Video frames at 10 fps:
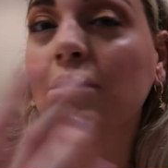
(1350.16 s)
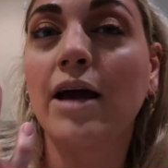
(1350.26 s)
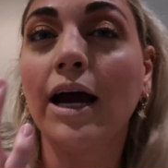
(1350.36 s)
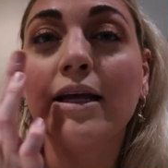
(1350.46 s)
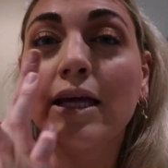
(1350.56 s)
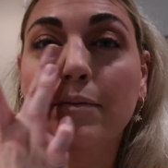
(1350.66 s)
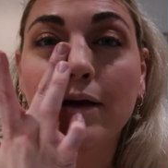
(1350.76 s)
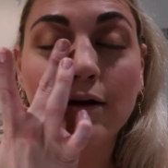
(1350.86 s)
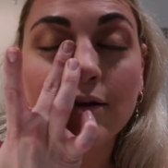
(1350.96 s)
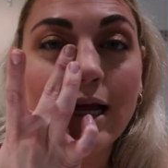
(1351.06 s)
I'm kind of keeping
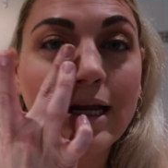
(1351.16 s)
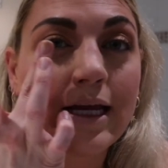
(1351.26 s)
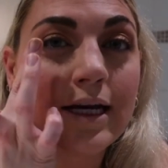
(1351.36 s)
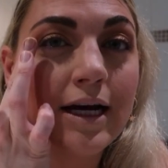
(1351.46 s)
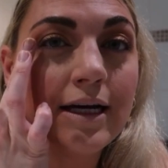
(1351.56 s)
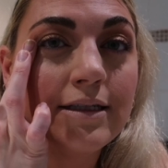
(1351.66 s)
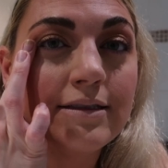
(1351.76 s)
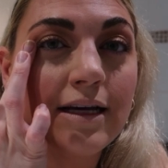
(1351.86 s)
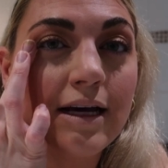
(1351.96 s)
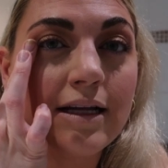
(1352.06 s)
it on that inner,
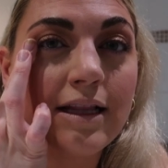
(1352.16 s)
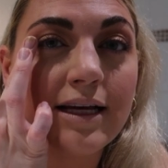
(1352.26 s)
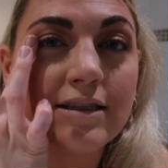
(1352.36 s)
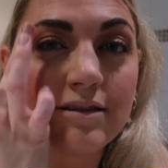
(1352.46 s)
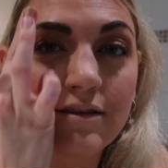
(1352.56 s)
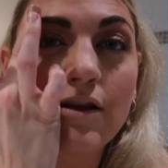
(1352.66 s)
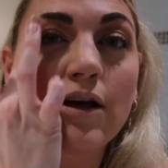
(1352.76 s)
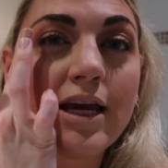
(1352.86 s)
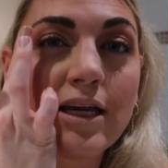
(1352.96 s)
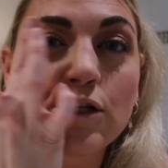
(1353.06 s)
like
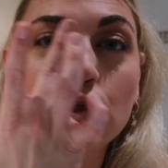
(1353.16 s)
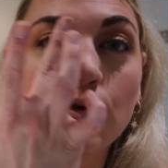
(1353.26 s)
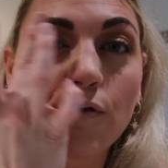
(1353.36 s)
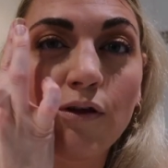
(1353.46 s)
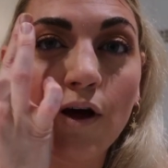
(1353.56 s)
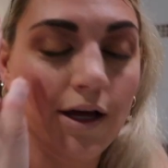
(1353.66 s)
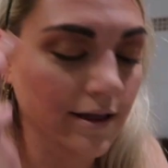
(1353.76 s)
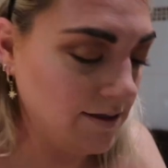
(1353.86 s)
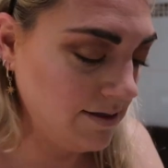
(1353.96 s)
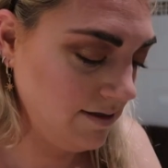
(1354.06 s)
the inner
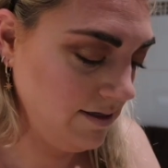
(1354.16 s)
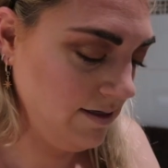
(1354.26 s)
2/3.